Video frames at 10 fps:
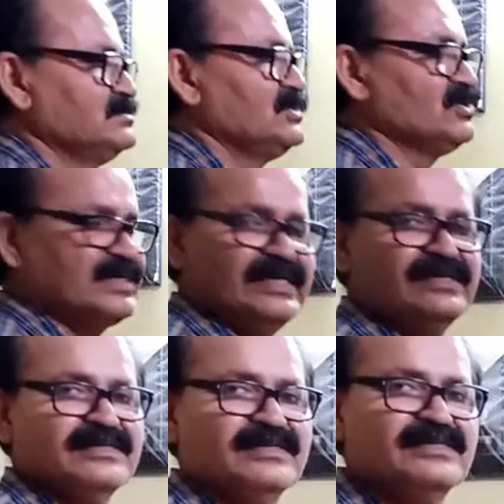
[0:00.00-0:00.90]

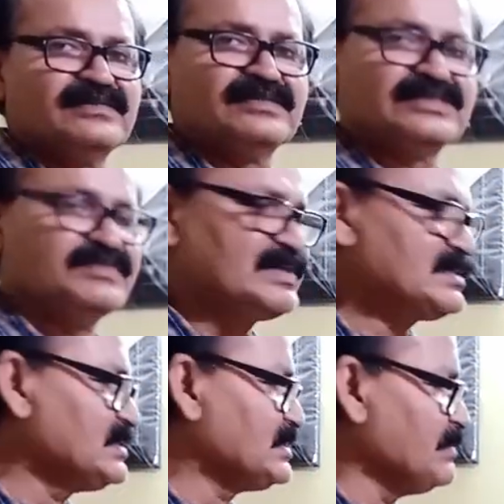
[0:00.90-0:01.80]
Okay, this much
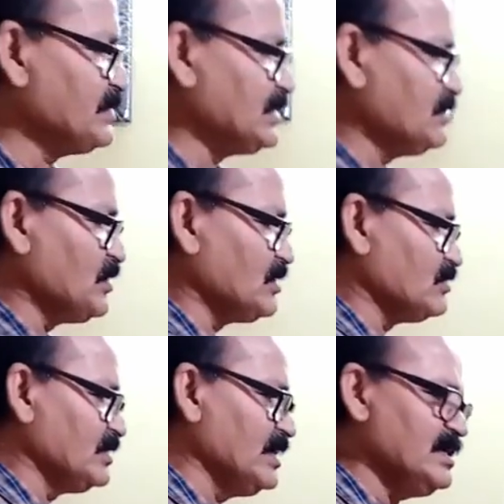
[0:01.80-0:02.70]
is sufficient for
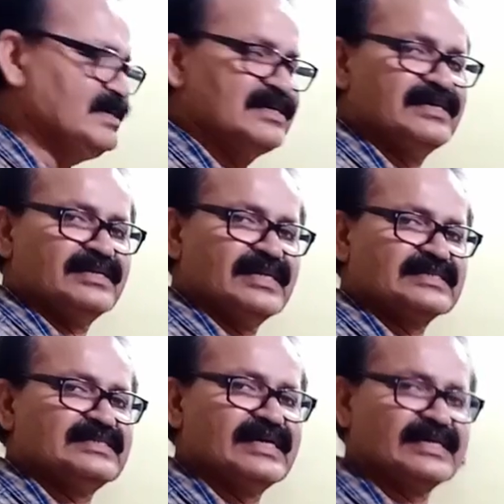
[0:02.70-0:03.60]
today.
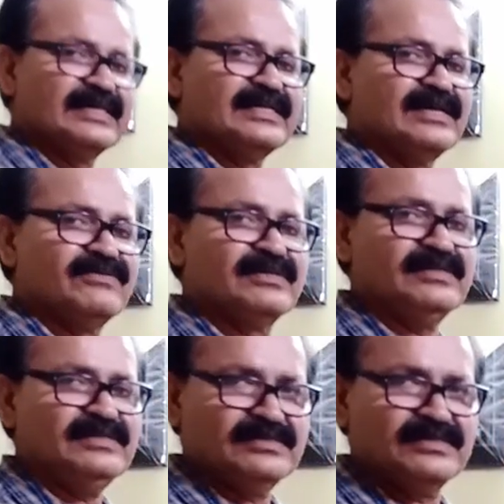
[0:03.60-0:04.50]
Next day again I
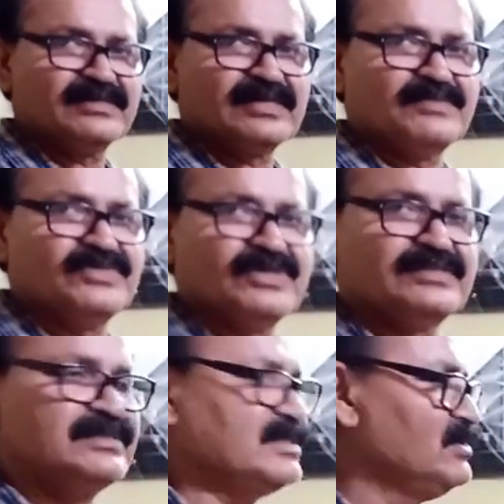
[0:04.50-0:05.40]
will come with
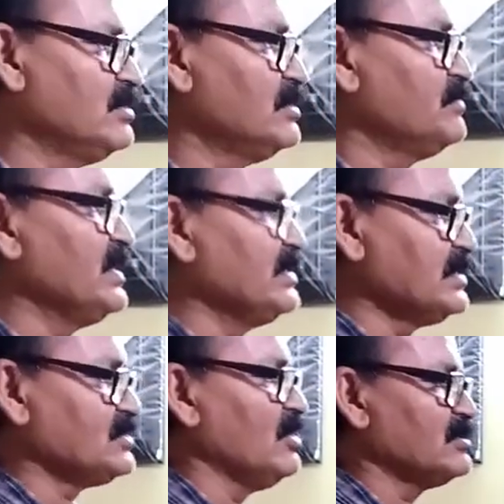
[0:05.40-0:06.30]
your
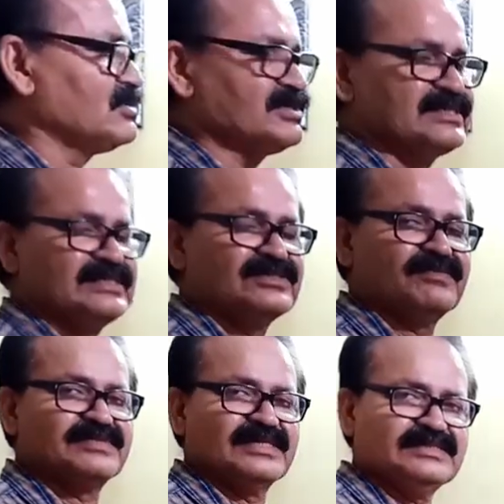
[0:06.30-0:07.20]
various hot questions
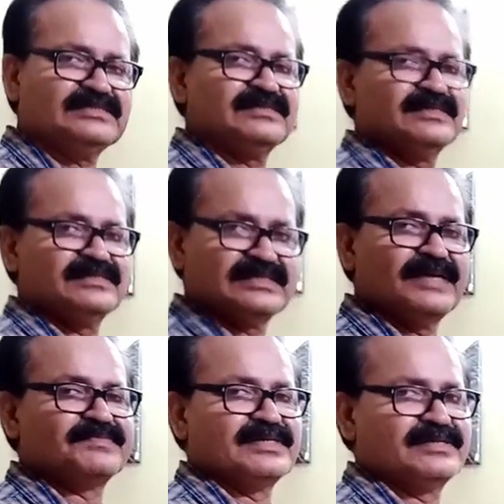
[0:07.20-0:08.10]
of this
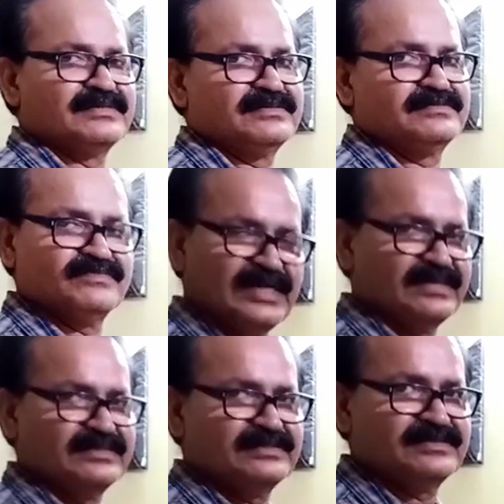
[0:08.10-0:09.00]
chapter.
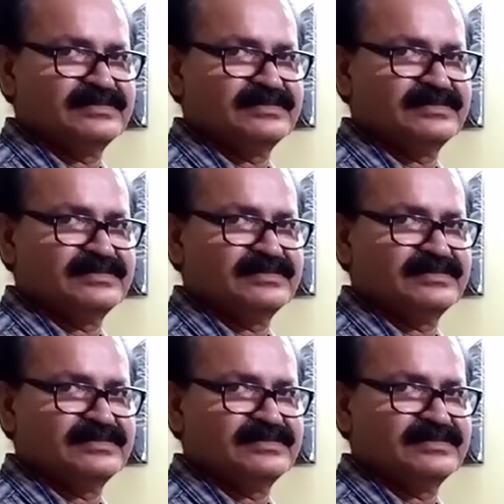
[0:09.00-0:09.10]
Bye.